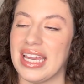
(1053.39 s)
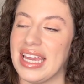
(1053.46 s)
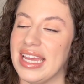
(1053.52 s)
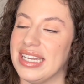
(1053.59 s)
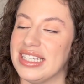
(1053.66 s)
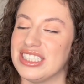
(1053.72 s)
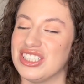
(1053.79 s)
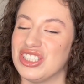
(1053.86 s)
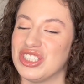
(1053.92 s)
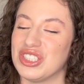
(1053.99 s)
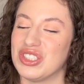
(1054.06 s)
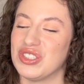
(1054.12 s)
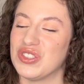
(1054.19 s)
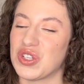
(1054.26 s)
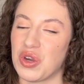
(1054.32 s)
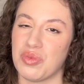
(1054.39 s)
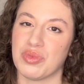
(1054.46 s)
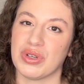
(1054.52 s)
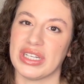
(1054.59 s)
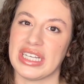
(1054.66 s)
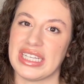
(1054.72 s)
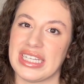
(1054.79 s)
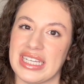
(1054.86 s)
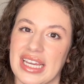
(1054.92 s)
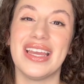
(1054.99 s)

and it's just so pretty.